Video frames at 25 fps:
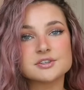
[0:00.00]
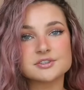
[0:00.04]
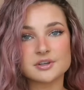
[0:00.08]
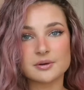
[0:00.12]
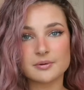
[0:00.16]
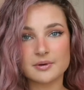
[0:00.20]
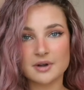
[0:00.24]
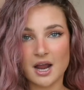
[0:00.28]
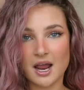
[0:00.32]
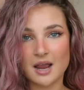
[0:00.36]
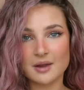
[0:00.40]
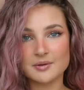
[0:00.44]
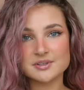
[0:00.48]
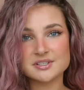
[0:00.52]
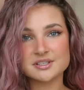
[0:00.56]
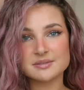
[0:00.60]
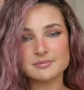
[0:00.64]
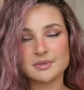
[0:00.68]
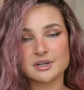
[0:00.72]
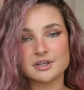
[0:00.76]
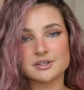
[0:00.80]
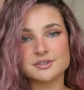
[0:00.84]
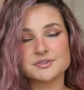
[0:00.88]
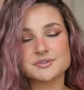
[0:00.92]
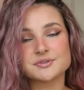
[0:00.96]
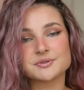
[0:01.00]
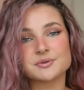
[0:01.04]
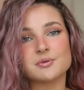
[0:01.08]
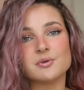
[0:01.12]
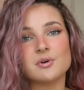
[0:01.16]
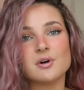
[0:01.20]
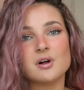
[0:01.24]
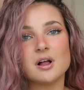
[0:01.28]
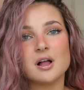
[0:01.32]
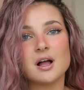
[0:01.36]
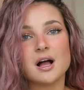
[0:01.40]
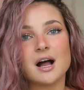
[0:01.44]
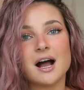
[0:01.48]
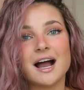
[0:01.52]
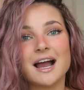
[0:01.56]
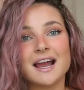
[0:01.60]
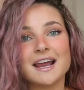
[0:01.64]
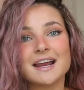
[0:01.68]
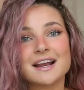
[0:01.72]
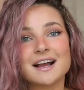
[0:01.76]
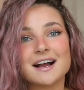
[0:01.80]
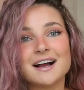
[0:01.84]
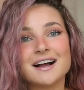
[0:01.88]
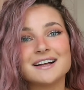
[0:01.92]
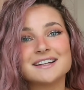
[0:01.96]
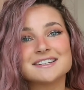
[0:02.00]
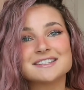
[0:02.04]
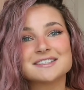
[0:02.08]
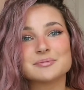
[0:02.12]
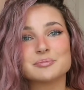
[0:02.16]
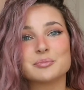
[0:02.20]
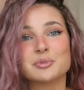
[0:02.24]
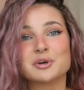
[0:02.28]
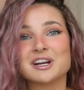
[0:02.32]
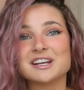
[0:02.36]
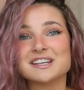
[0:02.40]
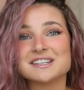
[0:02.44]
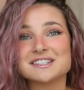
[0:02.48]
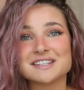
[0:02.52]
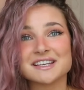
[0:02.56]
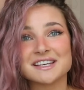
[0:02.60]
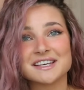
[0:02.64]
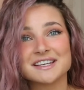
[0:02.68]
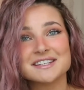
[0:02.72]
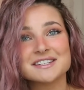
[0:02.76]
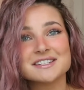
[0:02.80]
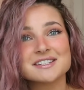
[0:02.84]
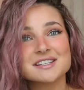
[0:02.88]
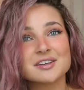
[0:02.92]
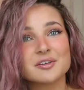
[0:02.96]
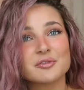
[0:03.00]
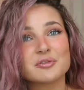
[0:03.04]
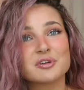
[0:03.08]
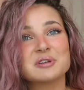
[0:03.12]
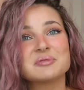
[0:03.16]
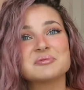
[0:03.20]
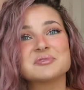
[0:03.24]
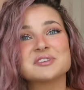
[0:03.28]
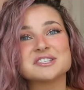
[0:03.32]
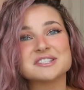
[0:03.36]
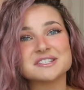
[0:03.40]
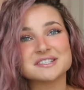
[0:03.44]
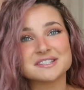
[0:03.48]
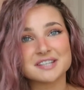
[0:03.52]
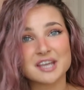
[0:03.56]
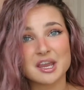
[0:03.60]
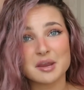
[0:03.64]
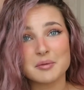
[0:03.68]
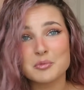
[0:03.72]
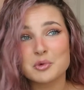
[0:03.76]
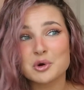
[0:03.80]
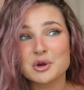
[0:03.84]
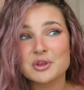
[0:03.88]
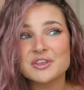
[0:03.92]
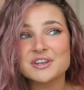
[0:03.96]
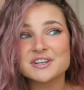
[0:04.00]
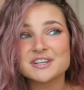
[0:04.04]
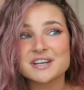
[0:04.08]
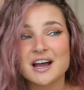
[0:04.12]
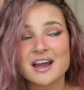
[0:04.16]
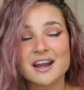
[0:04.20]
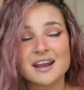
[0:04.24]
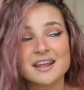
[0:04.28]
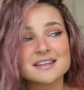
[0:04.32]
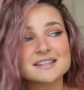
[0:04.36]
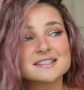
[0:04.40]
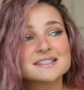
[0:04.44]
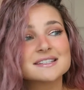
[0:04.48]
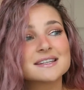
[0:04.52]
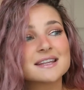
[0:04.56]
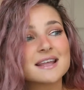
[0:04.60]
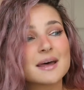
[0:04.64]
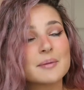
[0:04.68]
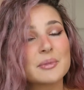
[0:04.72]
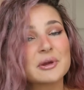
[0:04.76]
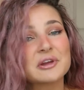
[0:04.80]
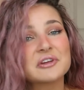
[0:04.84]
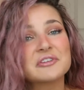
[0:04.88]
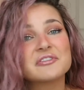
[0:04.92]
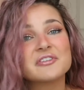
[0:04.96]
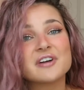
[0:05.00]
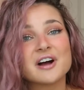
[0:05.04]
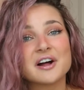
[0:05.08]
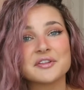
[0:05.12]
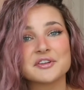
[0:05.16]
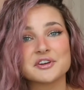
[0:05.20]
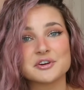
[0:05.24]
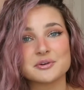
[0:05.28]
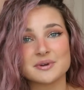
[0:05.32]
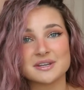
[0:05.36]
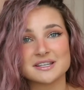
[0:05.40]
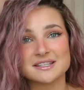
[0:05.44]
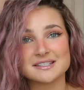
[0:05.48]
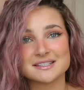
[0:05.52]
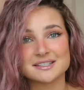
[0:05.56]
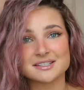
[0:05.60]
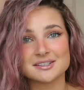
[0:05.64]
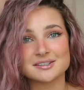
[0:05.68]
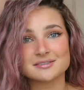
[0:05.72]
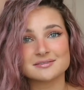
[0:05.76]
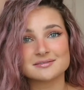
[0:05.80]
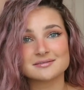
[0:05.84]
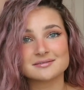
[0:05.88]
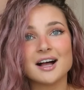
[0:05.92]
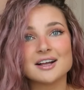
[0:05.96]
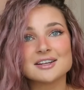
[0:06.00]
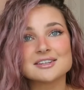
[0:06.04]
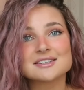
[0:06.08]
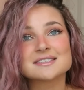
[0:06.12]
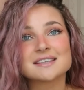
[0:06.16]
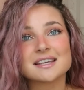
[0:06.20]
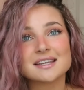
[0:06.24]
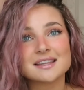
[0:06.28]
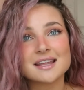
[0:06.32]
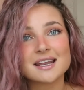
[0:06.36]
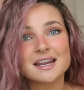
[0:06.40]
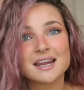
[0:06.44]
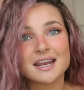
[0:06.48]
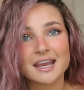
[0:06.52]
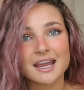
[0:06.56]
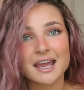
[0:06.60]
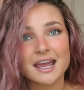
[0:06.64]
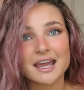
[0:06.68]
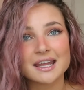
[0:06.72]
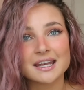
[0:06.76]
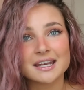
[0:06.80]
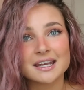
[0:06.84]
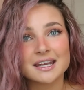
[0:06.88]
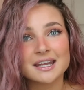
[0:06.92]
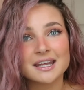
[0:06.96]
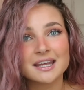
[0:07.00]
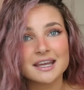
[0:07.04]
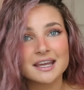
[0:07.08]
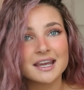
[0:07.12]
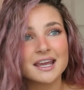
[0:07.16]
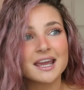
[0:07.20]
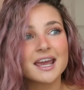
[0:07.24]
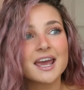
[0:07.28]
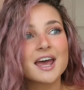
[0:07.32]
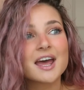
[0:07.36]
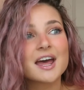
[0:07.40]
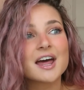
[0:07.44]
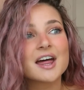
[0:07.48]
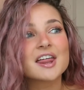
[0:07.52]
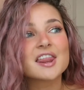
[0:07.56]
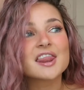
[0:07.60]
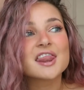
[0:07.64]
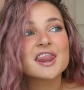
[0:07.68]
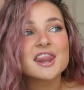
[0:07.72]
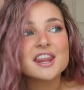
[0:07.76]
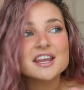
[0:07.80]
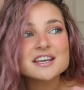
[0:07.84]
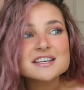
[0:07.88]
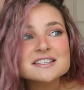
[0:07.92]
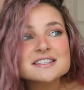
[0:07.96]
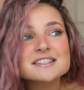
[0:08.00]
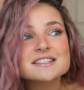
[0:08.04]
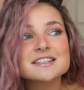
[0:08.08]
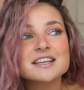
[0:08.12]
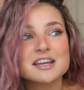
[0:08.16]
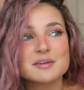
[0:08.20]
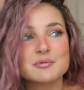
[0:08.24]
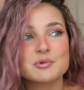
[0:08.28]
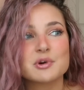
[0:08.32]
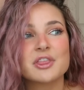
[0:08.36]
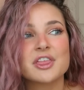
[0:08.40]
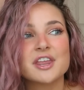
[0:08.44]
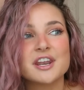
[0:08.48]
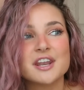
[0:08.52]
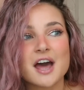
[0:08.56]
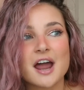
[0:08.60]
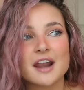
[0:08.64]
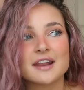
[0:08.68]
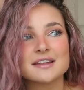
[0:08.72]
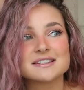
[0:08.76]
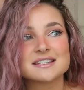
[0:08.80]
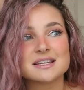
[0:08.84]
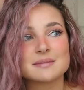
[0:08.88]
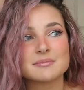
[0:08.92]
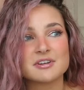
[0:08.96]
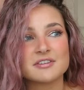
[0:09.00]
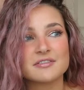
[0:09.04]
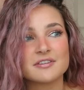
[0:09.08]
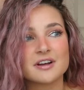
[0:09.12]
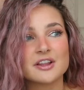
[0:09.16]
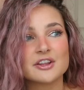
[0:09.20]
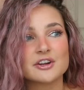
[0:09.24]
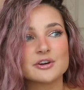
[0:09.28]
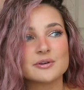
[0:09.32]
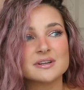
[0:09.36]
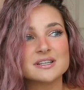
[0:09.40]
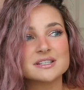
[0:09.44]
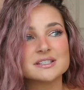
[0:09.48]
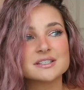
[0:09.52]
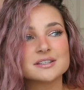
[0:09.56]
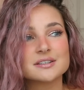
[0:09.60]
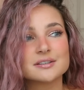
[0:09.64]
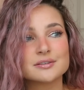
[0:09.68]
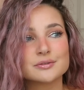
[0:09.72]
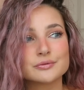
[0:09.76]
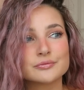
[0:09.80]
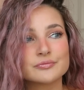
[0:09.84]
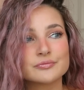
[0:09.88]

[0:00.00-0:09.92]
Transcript: So when I was in middle school, I got braces from the same orthodontist that my father went to. I'll say that again. The same orthodontist that my father went to.